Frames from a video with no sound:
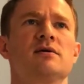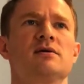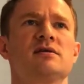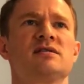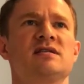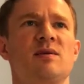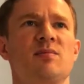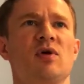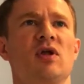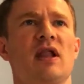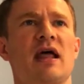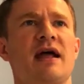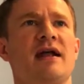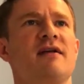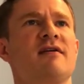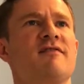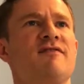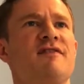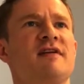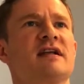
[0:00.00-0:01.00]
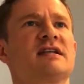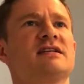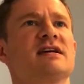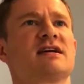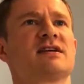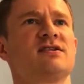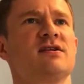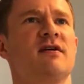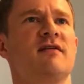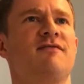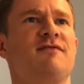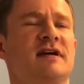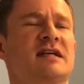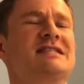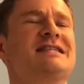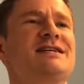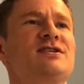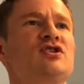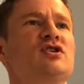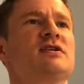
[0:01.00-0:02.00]
simulated
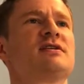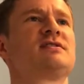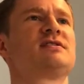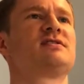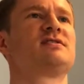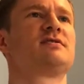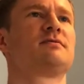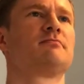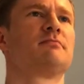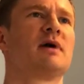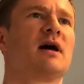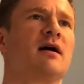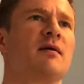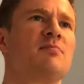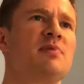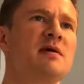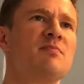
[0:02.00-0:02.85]
fictitious uh,